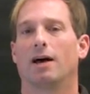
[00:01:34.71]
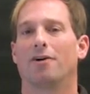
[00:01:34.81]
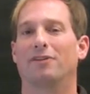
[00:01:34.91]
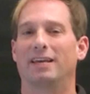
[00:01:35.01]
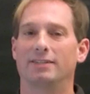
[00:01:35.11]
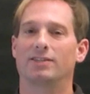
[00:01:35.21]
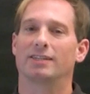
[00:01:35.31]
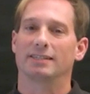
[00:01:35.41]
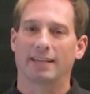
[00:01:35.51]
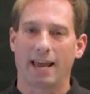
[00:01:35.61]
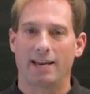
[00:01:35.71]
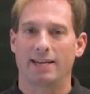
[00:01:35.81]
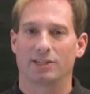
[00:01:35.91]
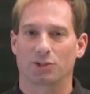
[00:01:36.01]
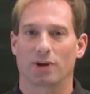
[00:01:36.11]
of
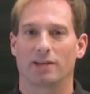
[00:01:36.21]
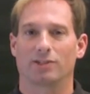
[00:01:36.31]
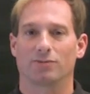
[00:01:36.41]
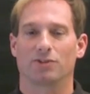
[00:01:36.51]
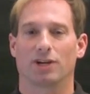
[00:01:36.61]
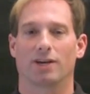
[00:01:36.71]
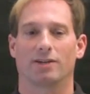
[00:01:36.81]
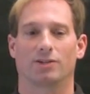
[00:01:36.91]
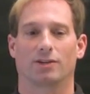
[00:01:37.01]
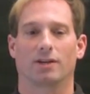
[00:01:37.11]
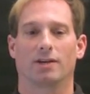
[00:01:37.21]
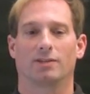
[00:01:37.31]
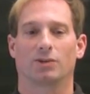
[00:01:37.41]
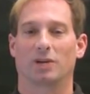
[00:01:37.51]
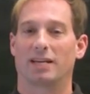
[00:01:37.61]
instantaneous rates of change,
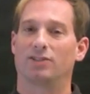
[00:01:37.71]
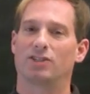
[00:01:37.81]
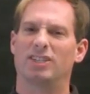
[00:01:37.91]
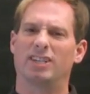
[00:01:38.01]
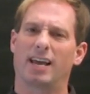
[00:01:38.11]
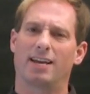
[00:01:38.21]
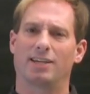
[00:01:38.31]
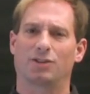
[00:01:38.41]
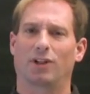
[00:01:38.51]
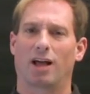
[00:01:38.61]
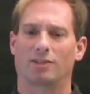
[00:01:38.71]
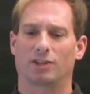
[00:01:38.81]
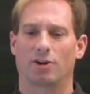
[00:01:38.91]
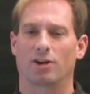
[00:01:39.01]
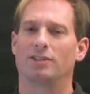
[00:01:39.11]
so an instantaneous
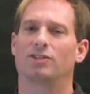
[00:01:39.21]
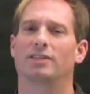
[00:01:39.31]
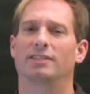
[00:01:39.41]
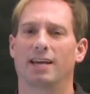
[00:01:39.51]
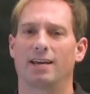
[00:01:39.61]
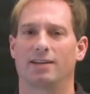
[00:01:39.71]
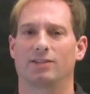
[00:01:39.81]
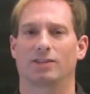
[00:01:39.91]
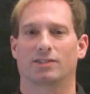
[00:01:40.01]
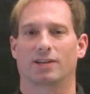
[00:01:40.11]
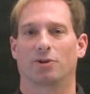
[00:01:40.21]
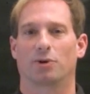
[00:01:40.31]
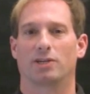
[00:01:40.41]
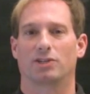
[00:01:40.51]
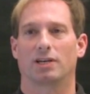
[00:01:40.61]
velocity or instantaneous
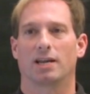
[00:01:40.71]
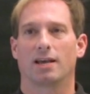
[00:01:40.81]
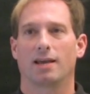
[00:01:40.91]
acceleration